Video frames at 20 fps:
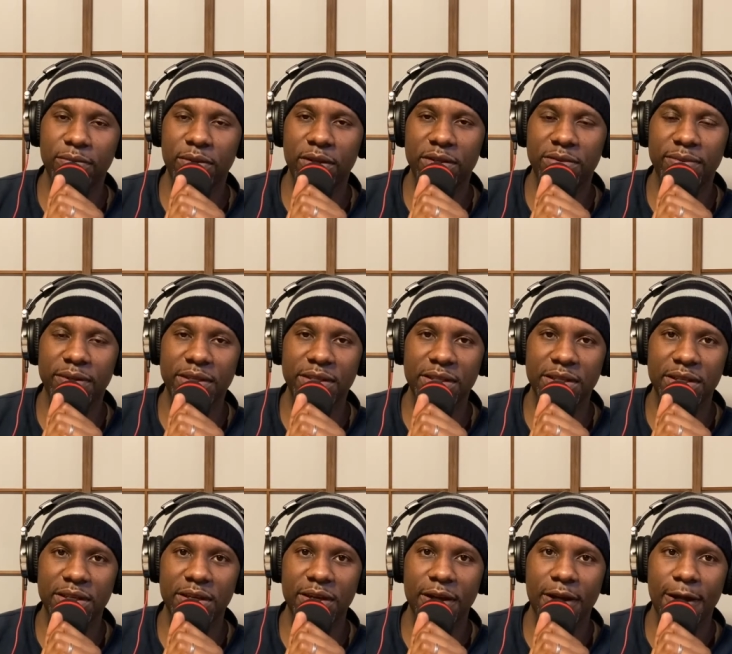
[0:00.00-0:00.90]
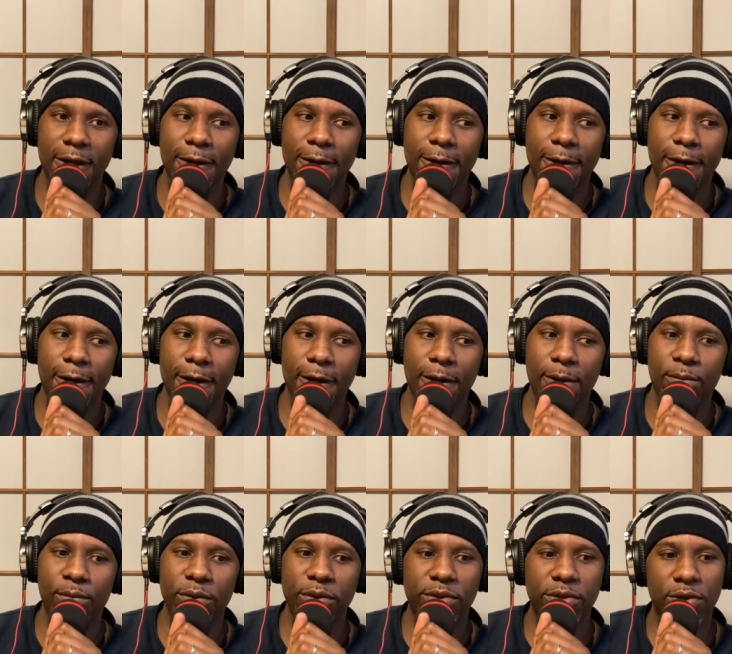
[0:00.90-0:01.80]
especially
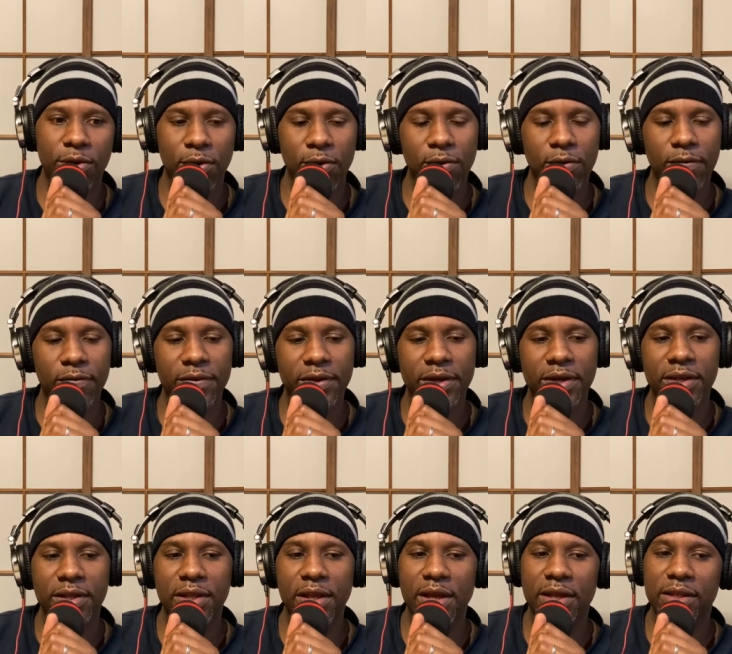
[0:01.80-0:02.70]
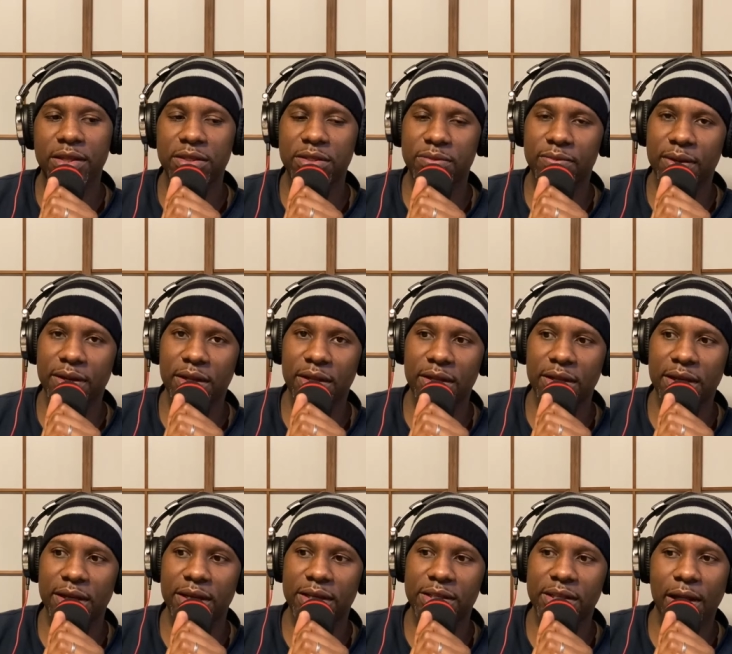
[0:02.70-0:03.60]
with COVID, and as well
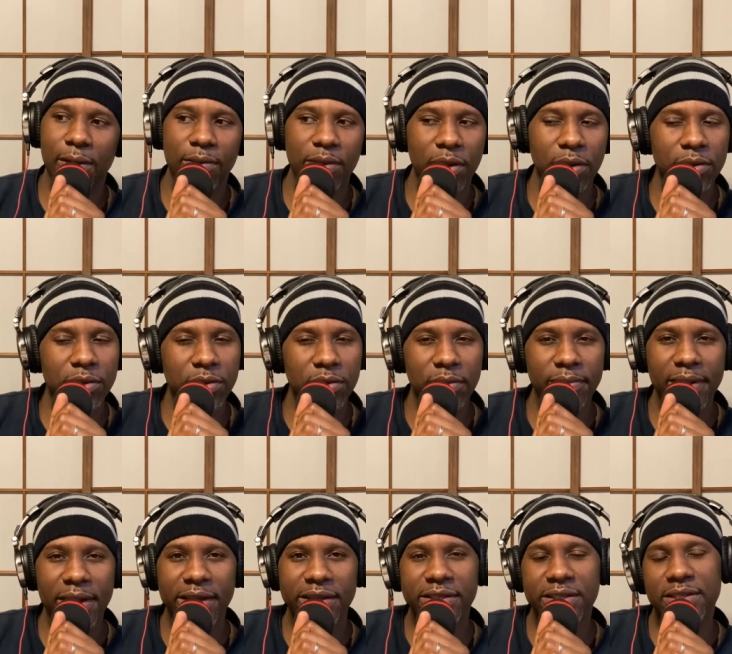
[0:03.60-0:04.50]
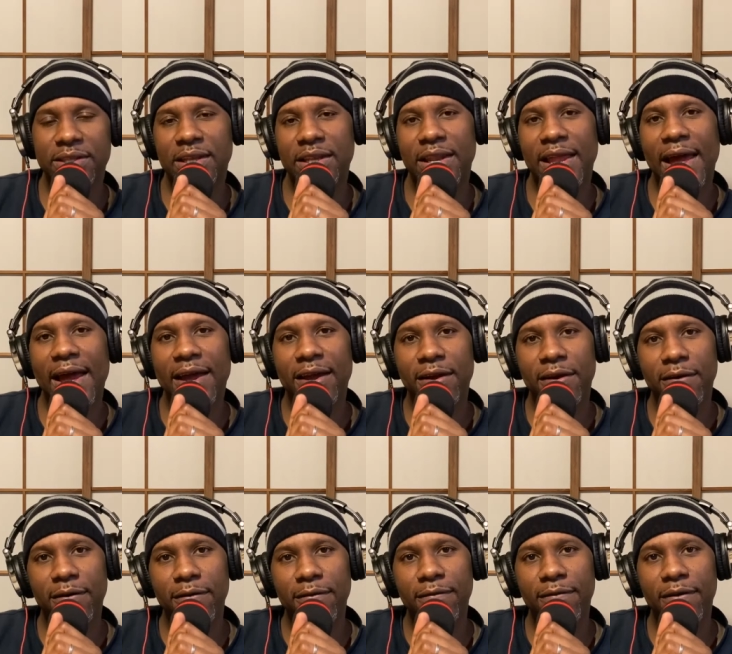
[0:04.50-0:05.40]
as I would also imagine the lack
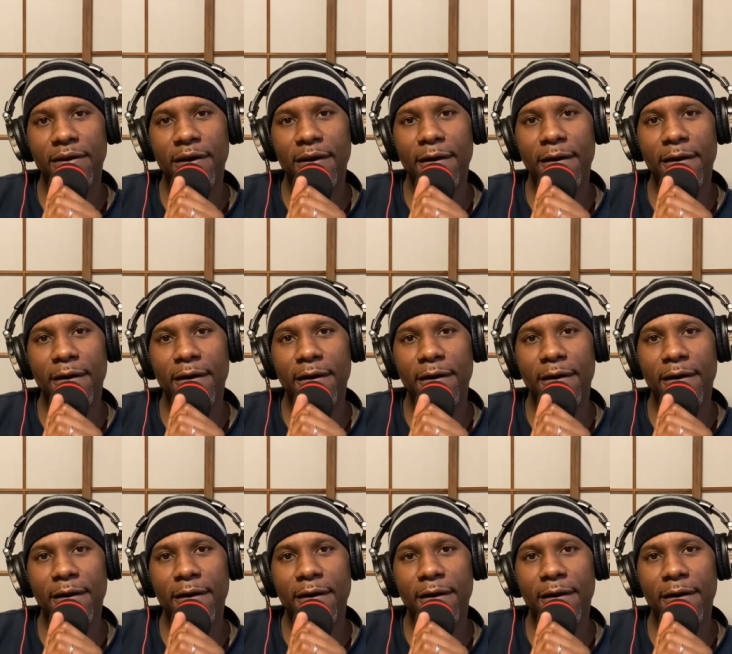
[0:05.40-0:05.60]
of